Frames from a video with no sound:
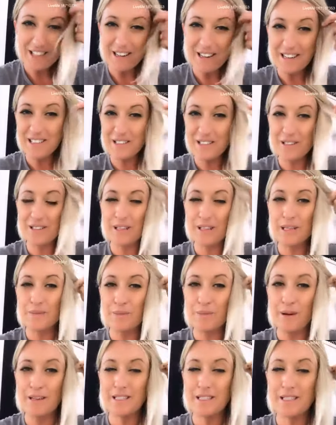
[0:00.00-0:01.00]
try to do things
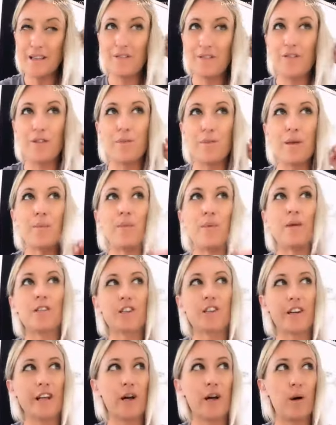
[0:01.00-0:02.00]
positive for people and
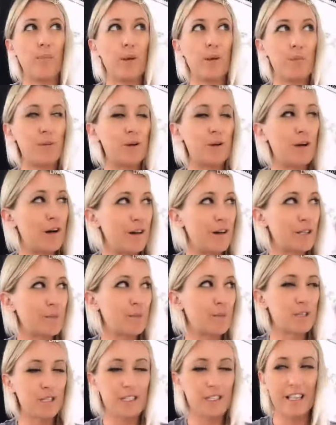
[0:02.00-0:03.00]
try to help people out as
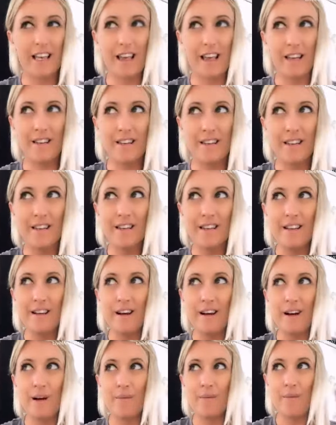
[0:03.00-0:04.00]
much as I can.
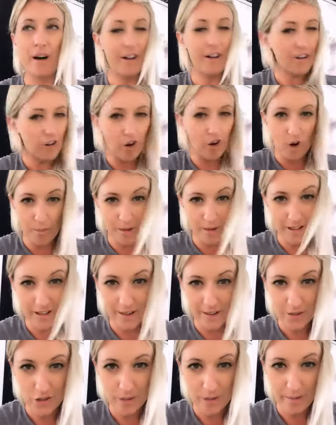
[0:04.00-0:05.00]
Um, on all my
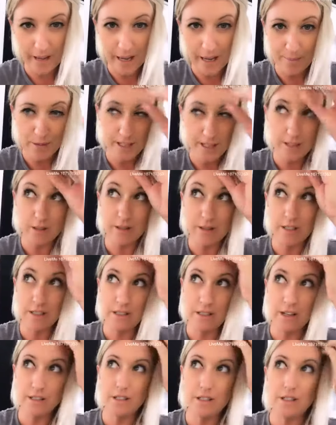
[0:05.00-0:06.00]
live streaming apps, I do this,
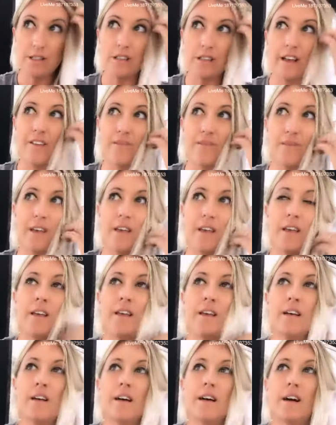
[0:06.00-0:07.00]
not just Live Me.
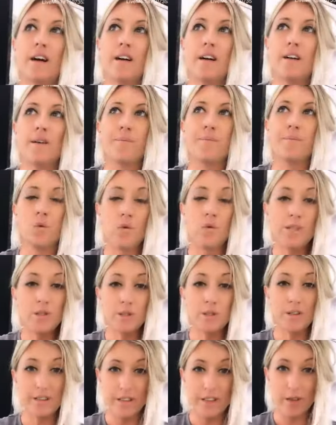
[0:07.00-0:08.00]
Um, we
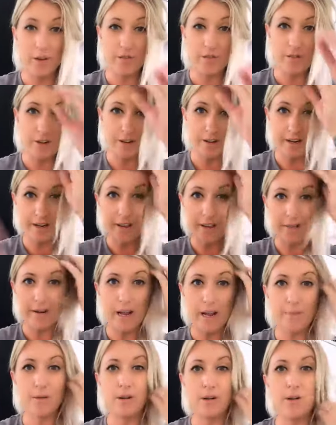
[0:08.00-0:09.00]
do a thing over on another
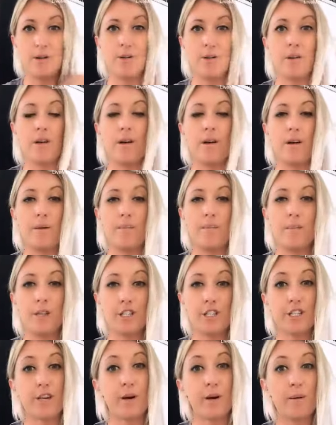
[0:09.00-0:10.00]
app called um, um a
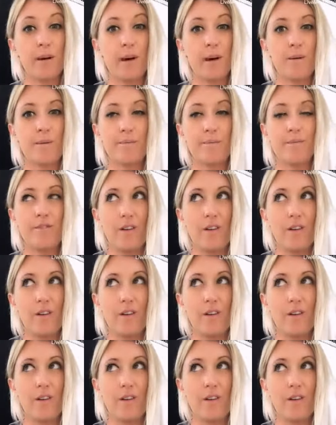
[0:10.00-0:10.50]
share a,